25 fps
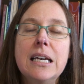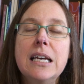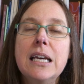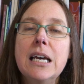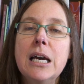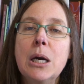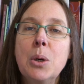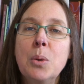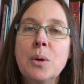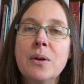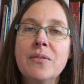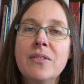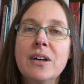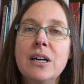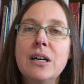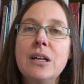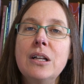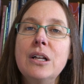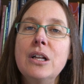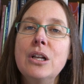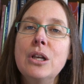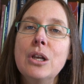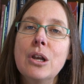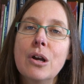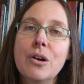However,
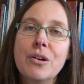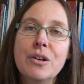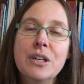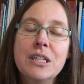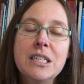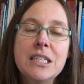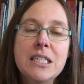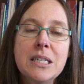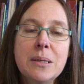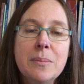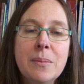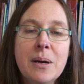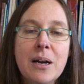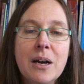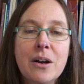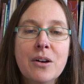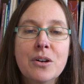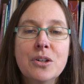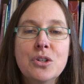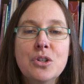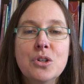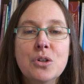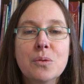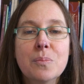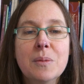Lauren and Tamara
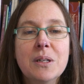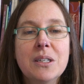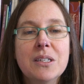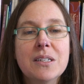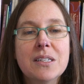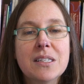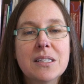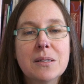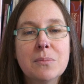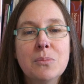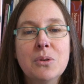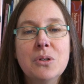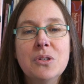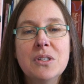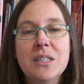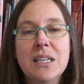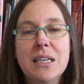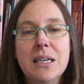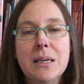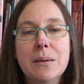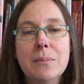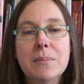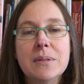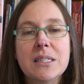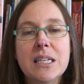took me to some
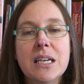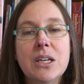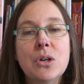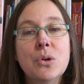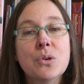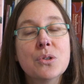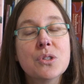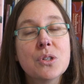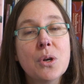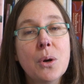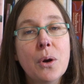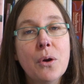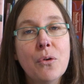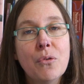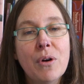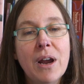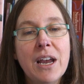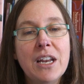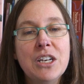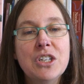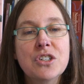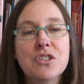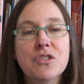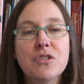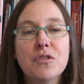museums and also
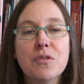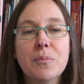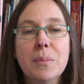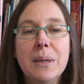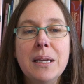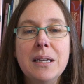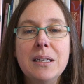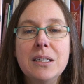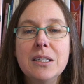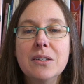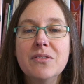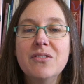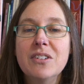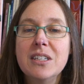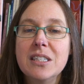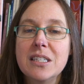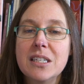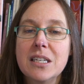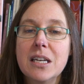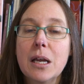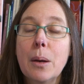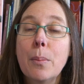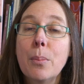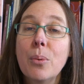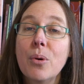arranged for me to
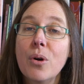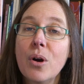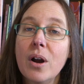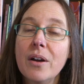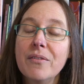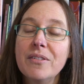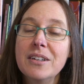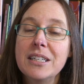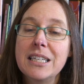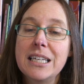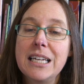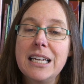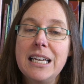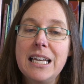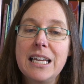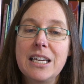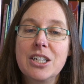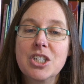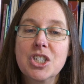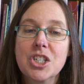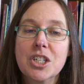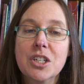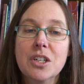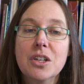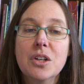visit a private
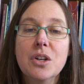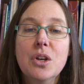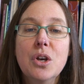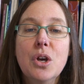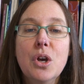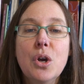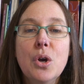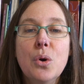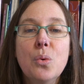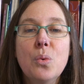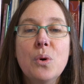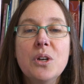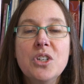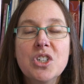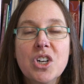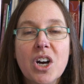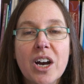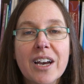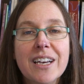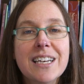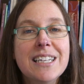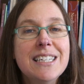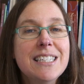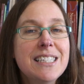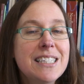collection, which I
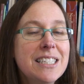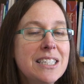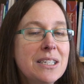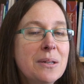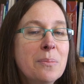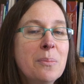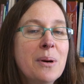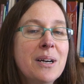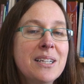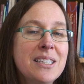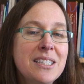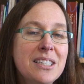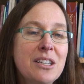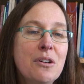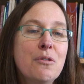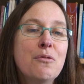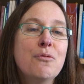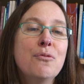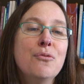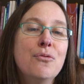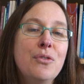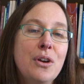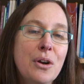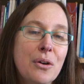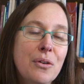consider myself
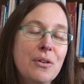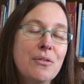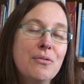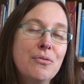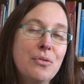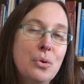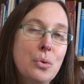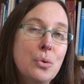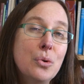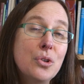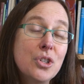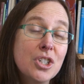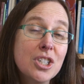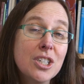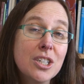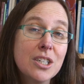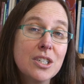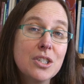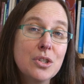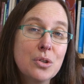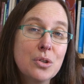very fortunate